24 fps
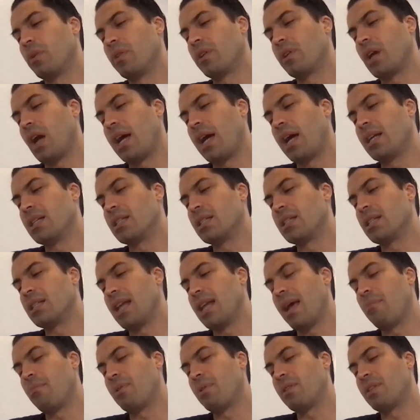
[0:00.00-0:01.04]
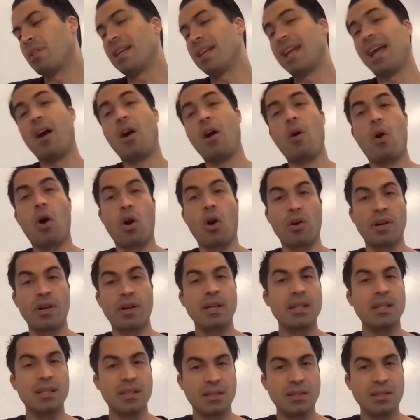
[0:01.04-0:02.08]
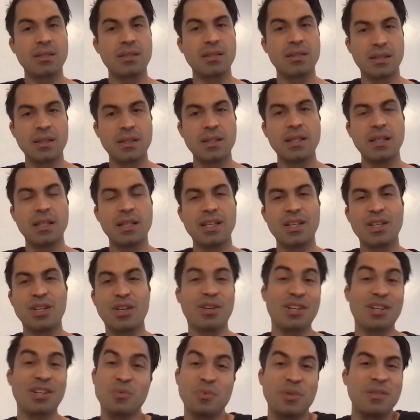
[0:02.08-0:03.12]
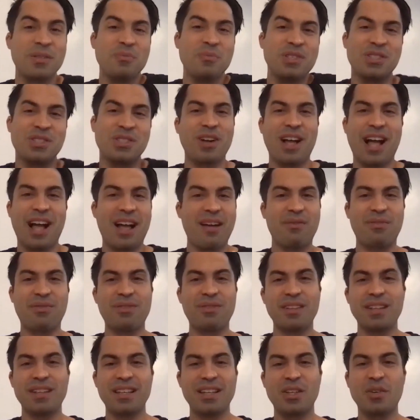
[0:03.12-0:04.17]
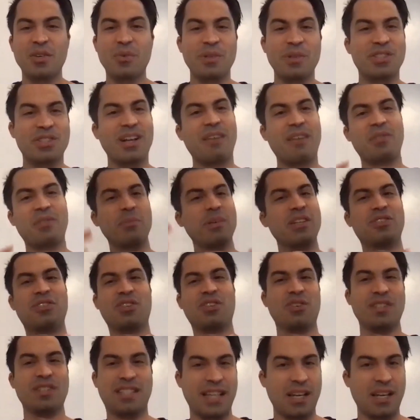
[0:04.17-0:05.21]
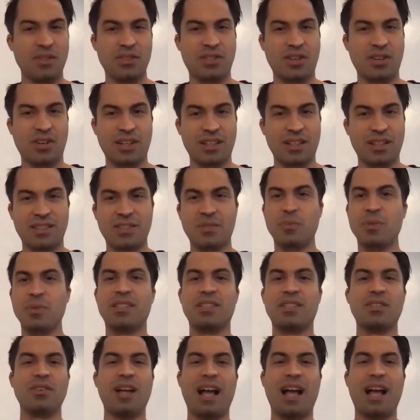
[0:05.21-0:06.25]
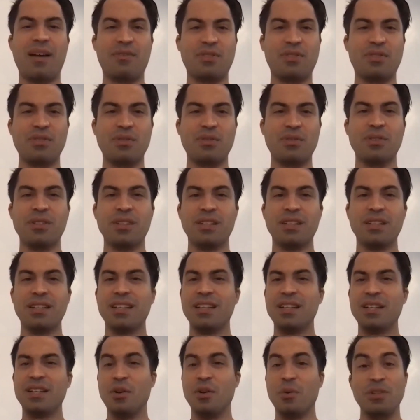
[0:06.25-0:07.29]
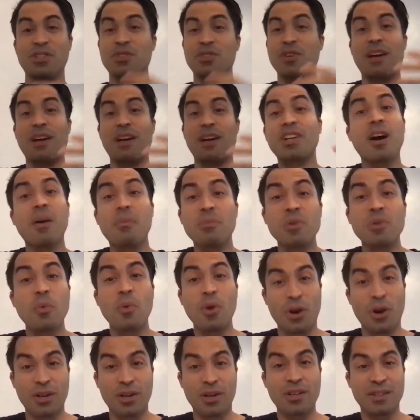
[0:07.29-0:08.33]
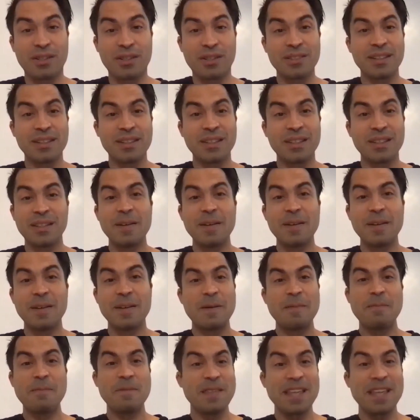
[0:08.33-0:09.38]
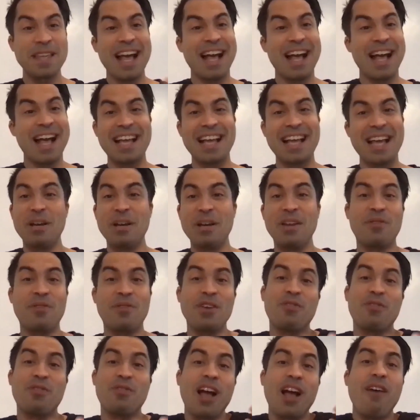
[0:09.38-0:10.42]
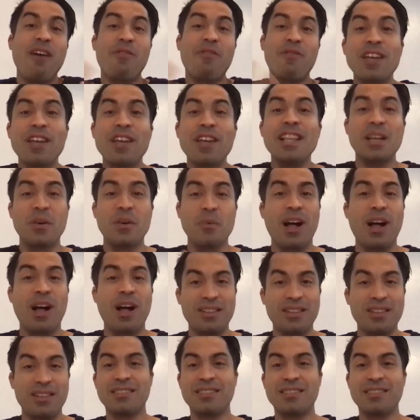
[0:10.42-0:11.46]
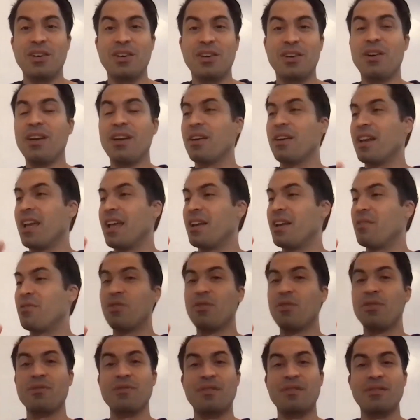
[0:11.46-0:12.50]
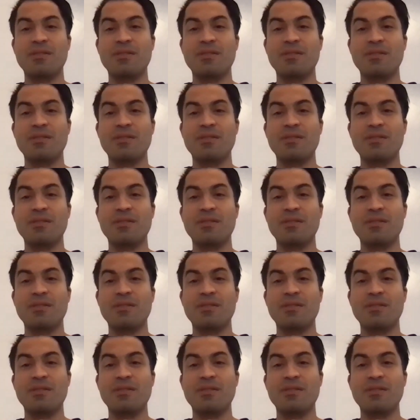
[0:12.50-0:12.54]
kindness and empathy, and how hard it is, you know, because we still have, you know, we still have to meet certain sales targets. We still have to, you know, we still have to come to work. Yeah. I mean, if you're not feeling well, you know, and if you're